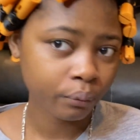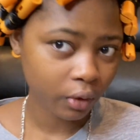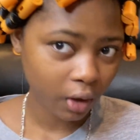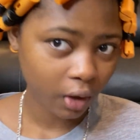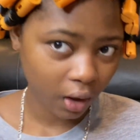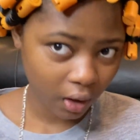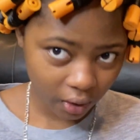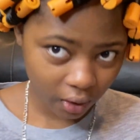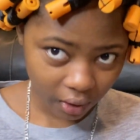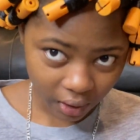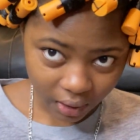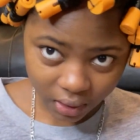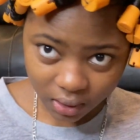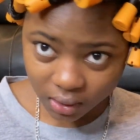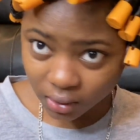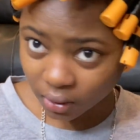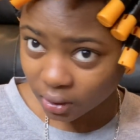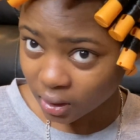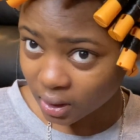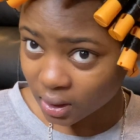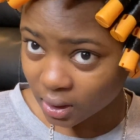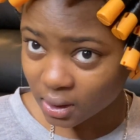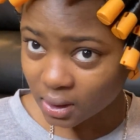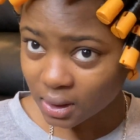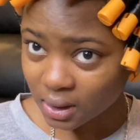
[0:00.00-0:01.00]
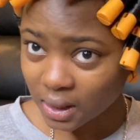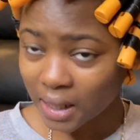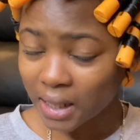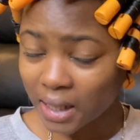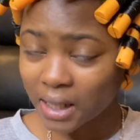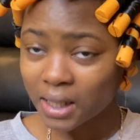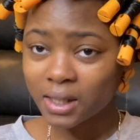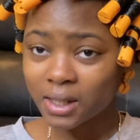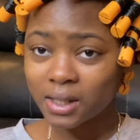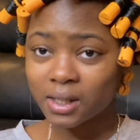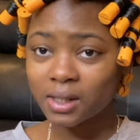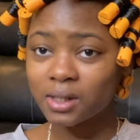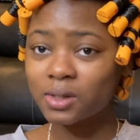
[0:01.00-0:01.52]
All right, so this
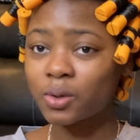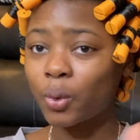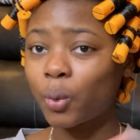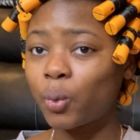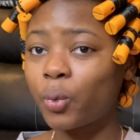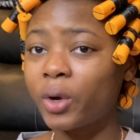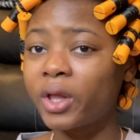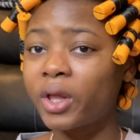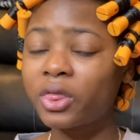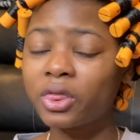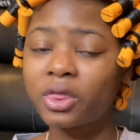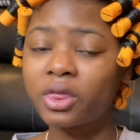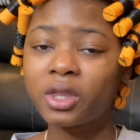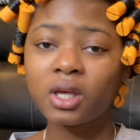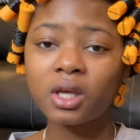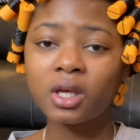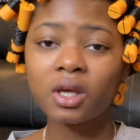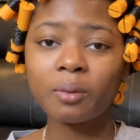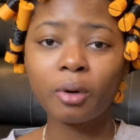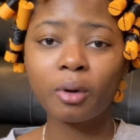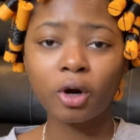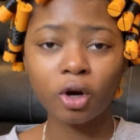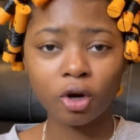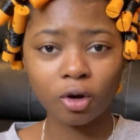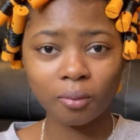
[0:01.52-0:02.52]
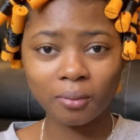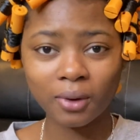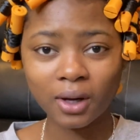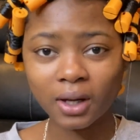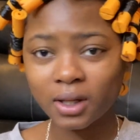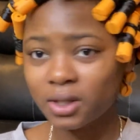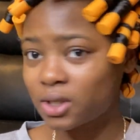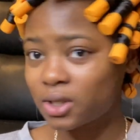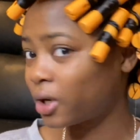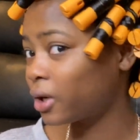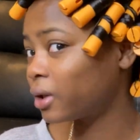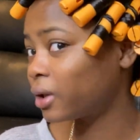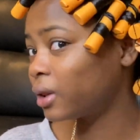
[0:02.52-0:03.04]
is what the
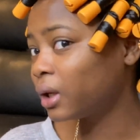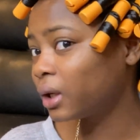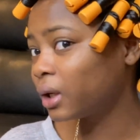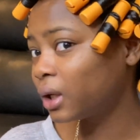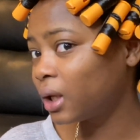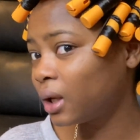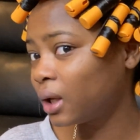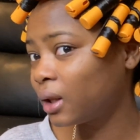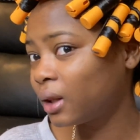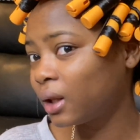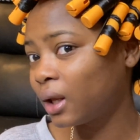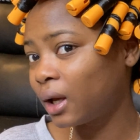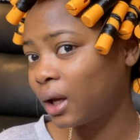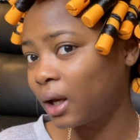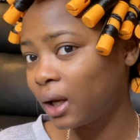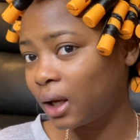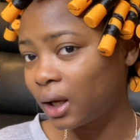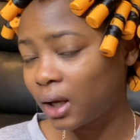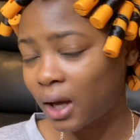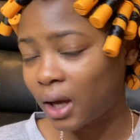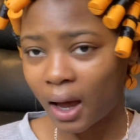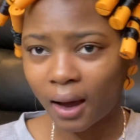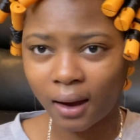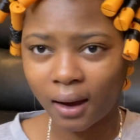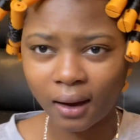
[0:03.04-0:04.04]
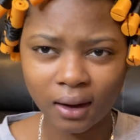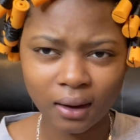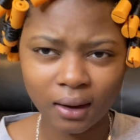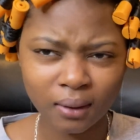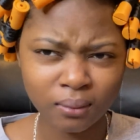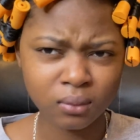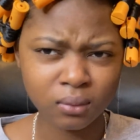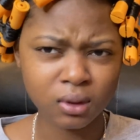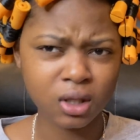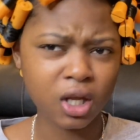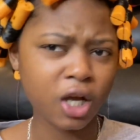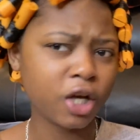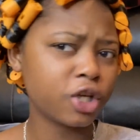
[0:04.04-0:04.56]
PERMRODs are looking like.
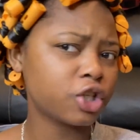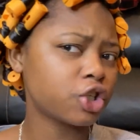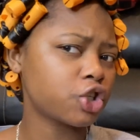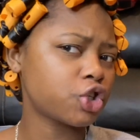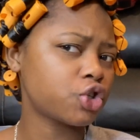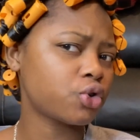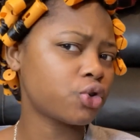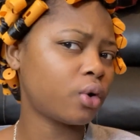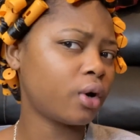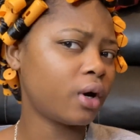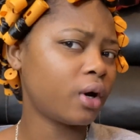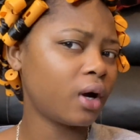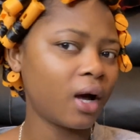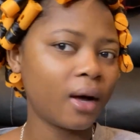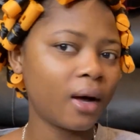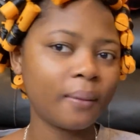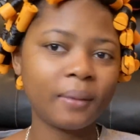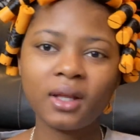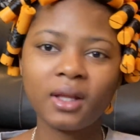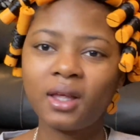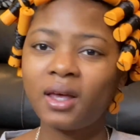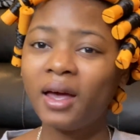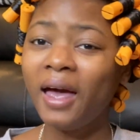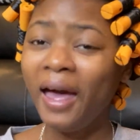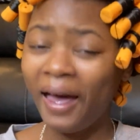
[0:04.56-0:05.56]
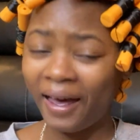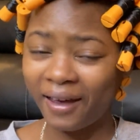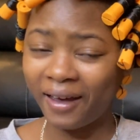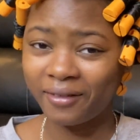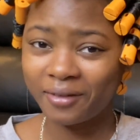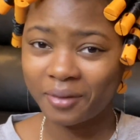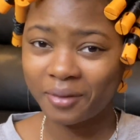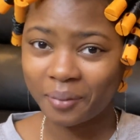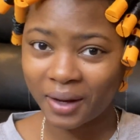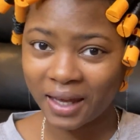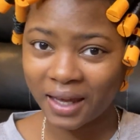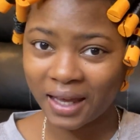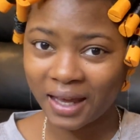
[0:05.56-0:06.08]
I'm not sure how many I
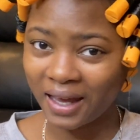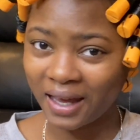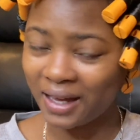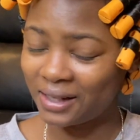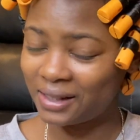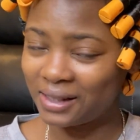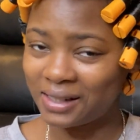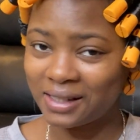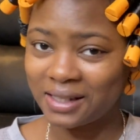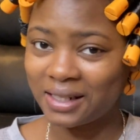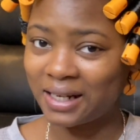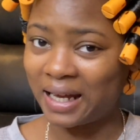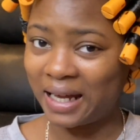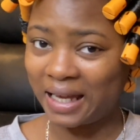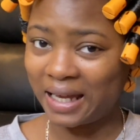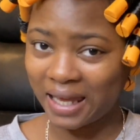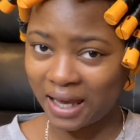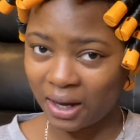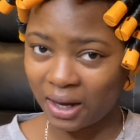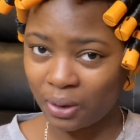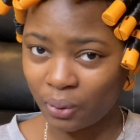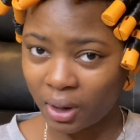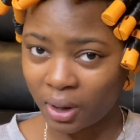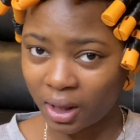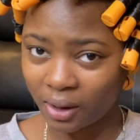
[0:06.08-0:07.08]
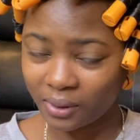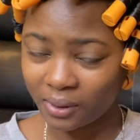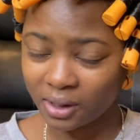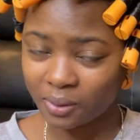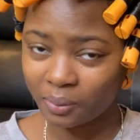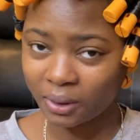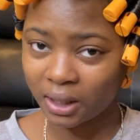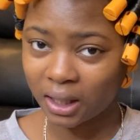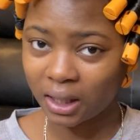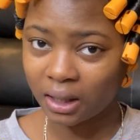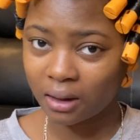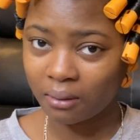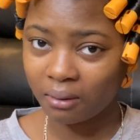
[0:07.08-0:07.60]
have in my head. I did not count while I was
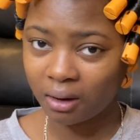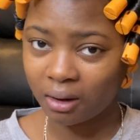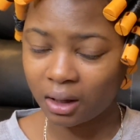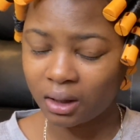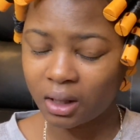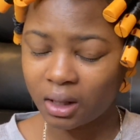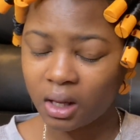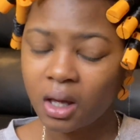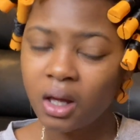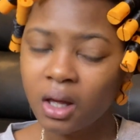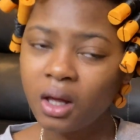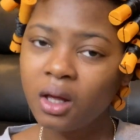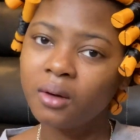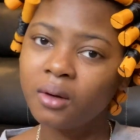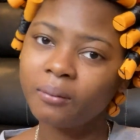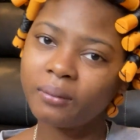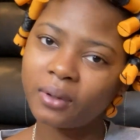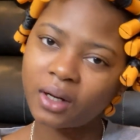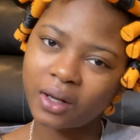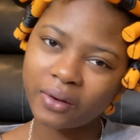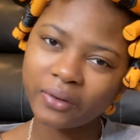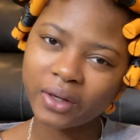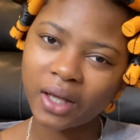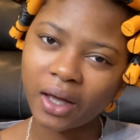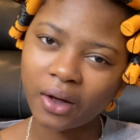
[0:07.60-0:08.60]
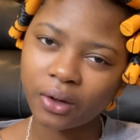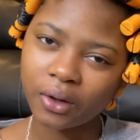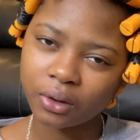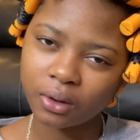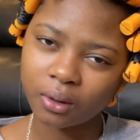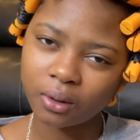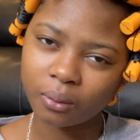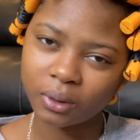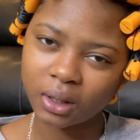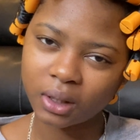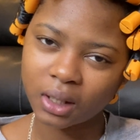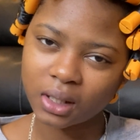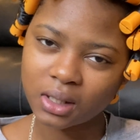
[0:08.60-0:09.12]
putting them in, but I'll count
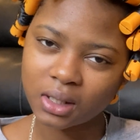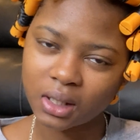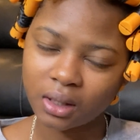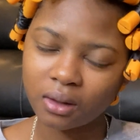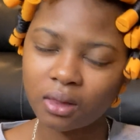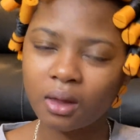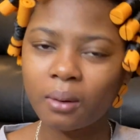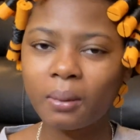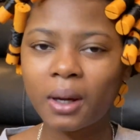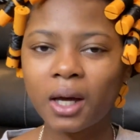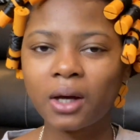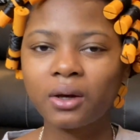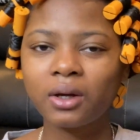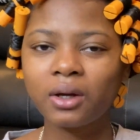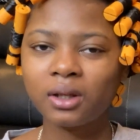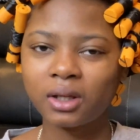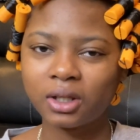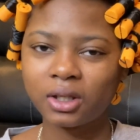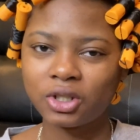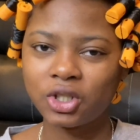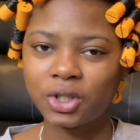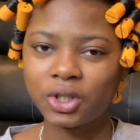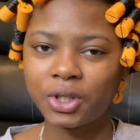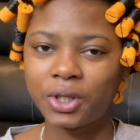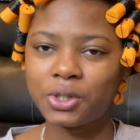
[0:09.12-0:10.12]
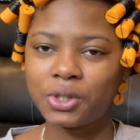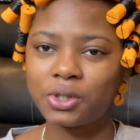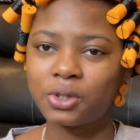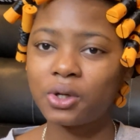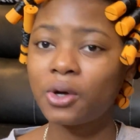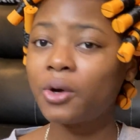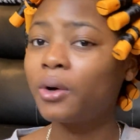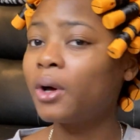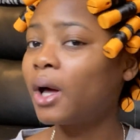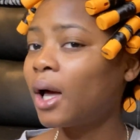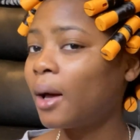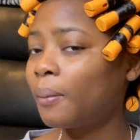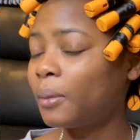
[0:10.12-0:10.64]
them when I take them out and let you guys
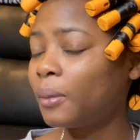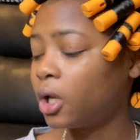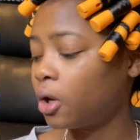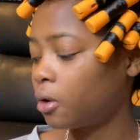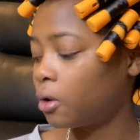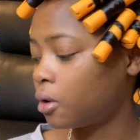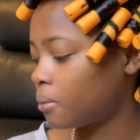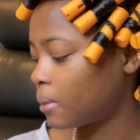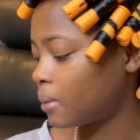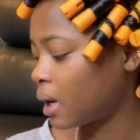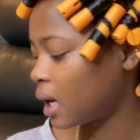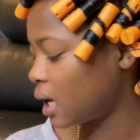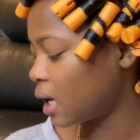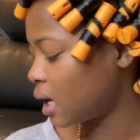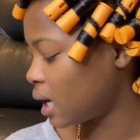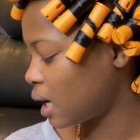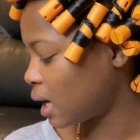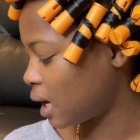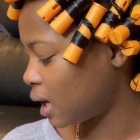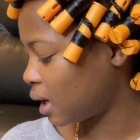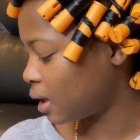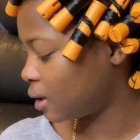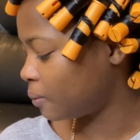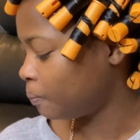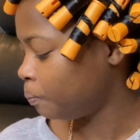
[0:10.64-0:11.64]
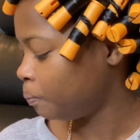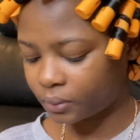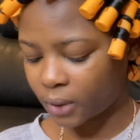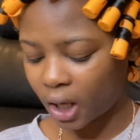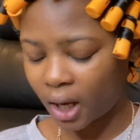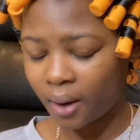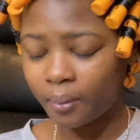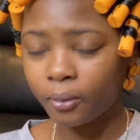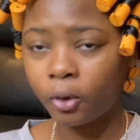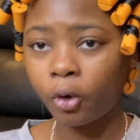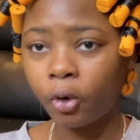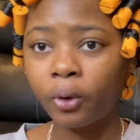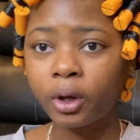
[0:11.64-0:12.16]
know how many are in my head.
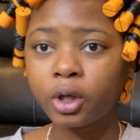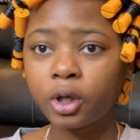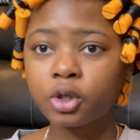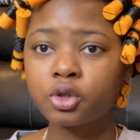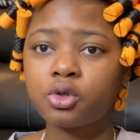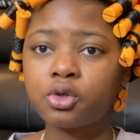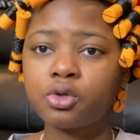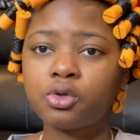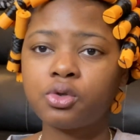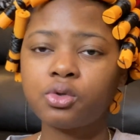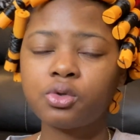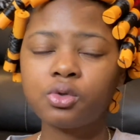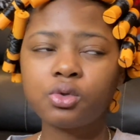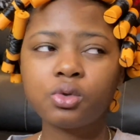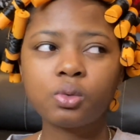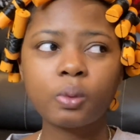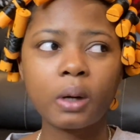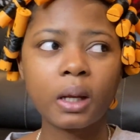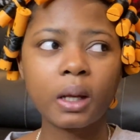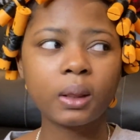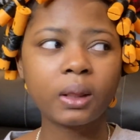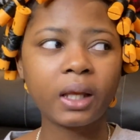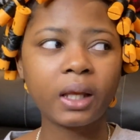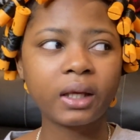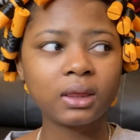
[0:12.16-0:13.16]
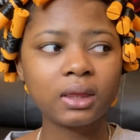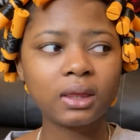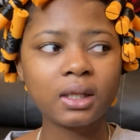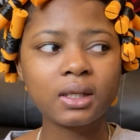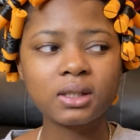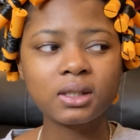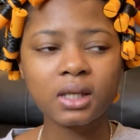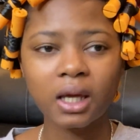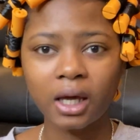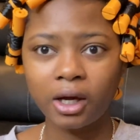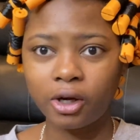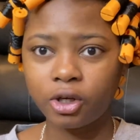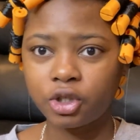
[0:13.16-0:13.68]
I'm going to let
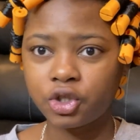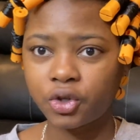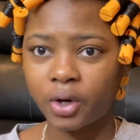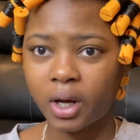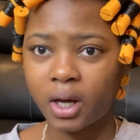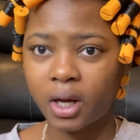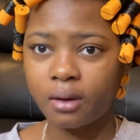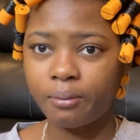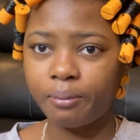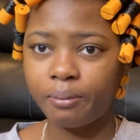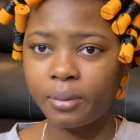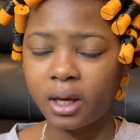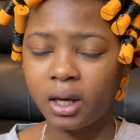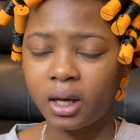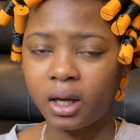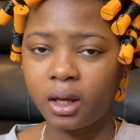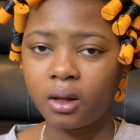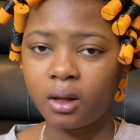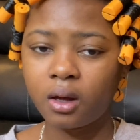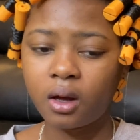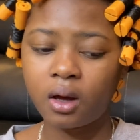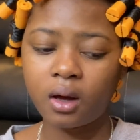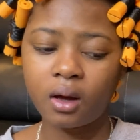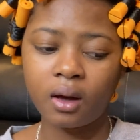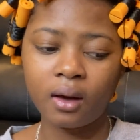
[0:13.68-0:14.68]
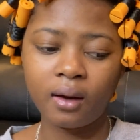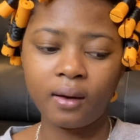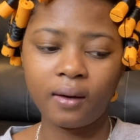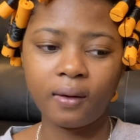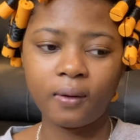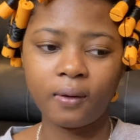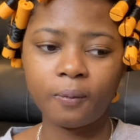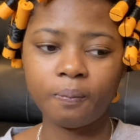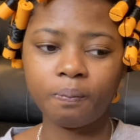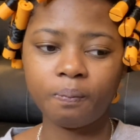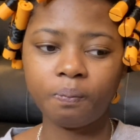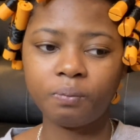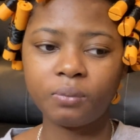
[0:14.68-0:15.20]
this air dry a bit,
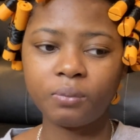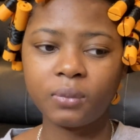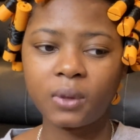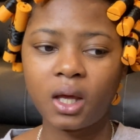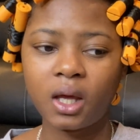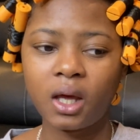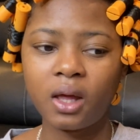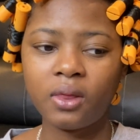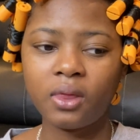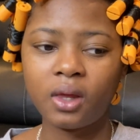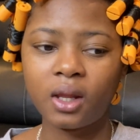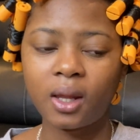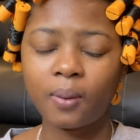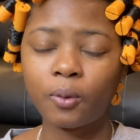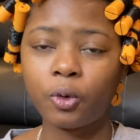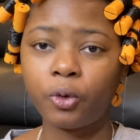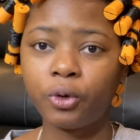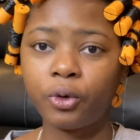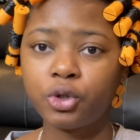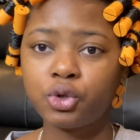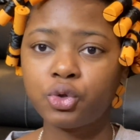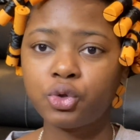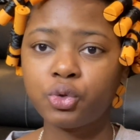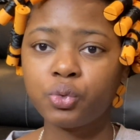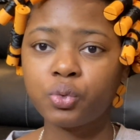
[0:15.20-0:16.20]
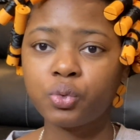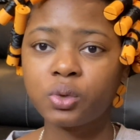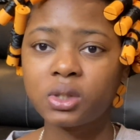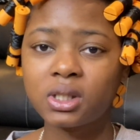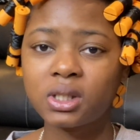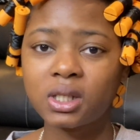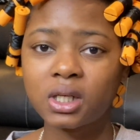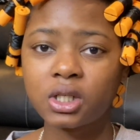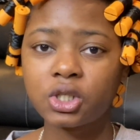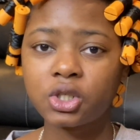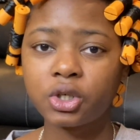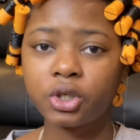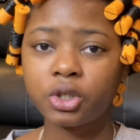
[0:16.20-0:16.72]
and then I'm going to
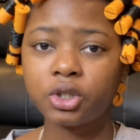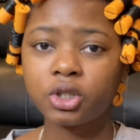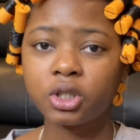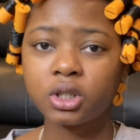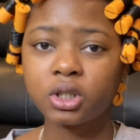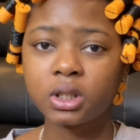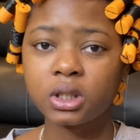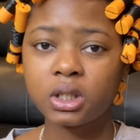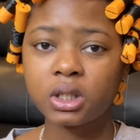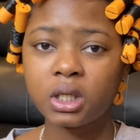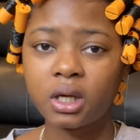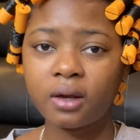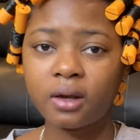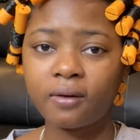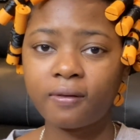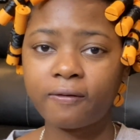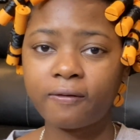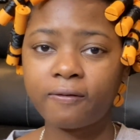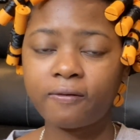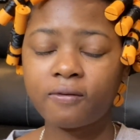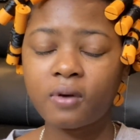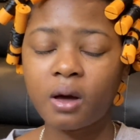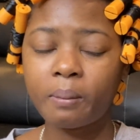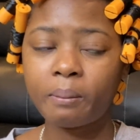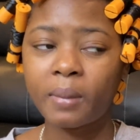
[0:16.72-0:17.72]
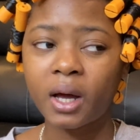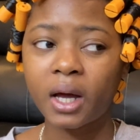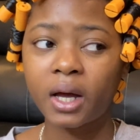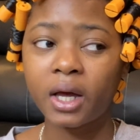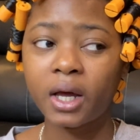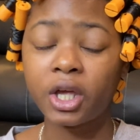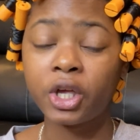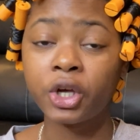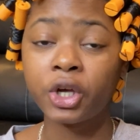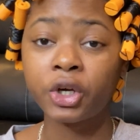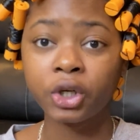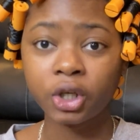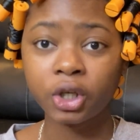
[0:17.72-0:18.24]
sit underneath
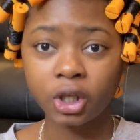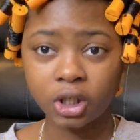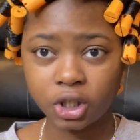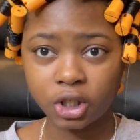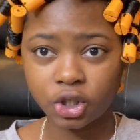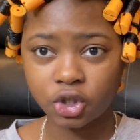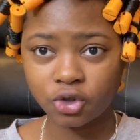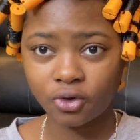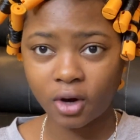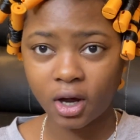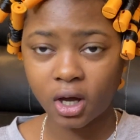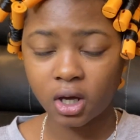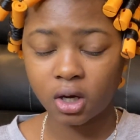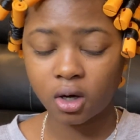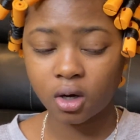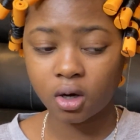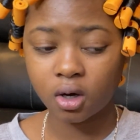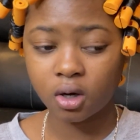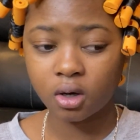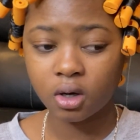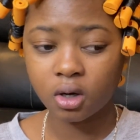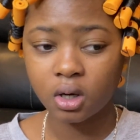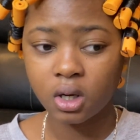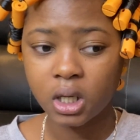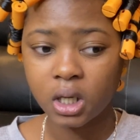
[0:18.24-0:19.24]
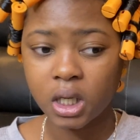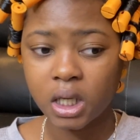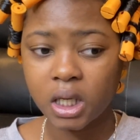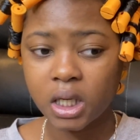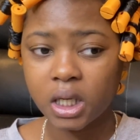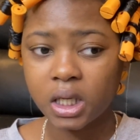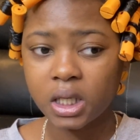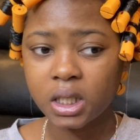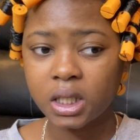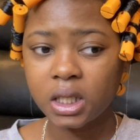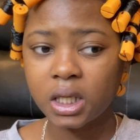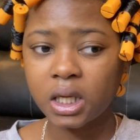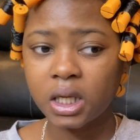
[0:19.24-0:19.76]
my hooded dryer,
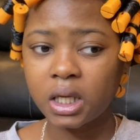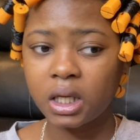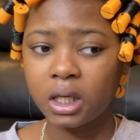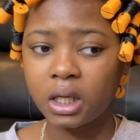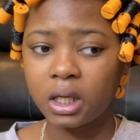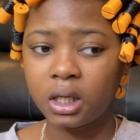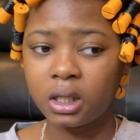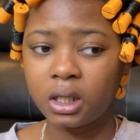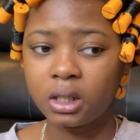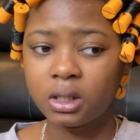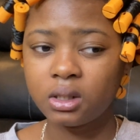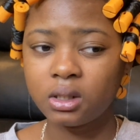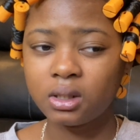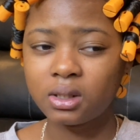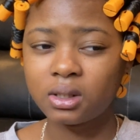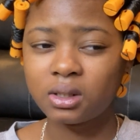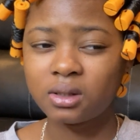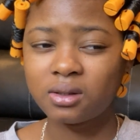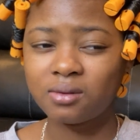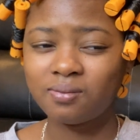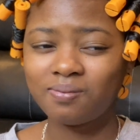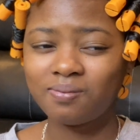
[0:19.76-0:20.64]
and